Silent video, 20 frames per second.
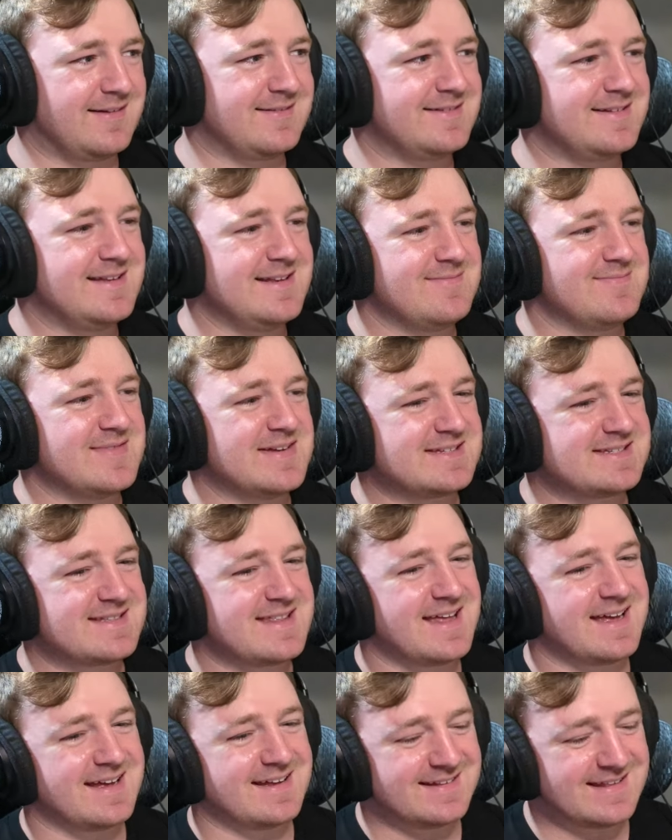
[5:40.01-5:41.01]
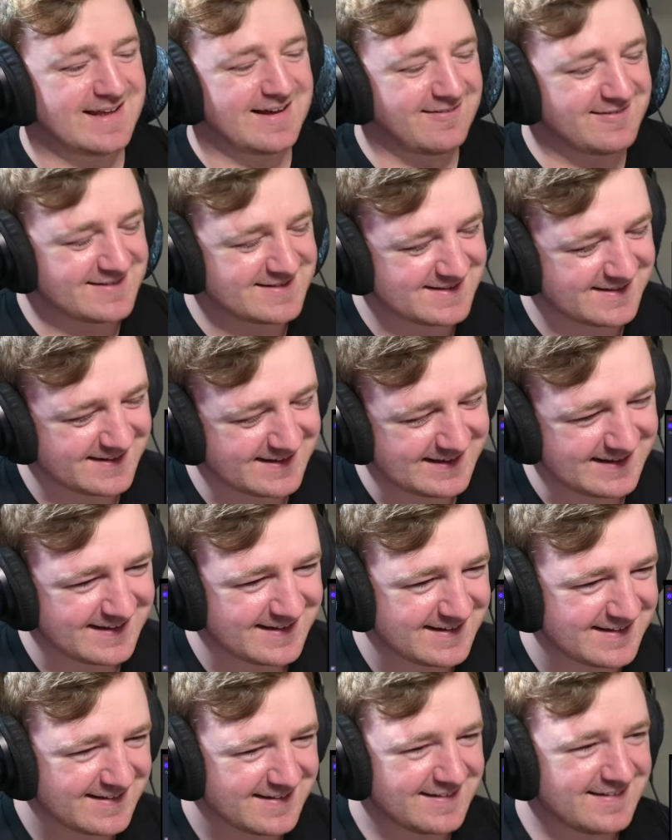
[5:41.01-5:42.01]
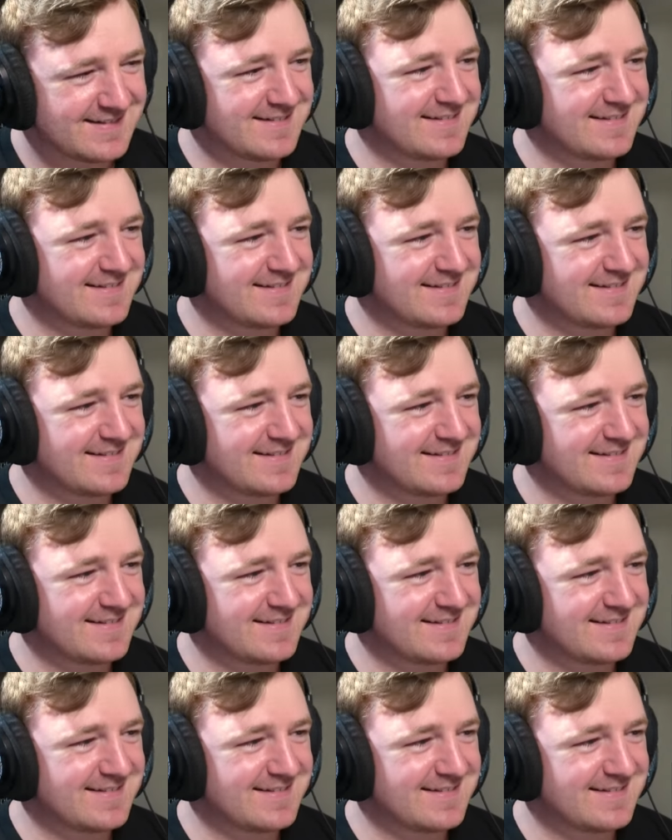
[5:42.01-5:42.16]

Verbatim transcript: How did he miss that? That was like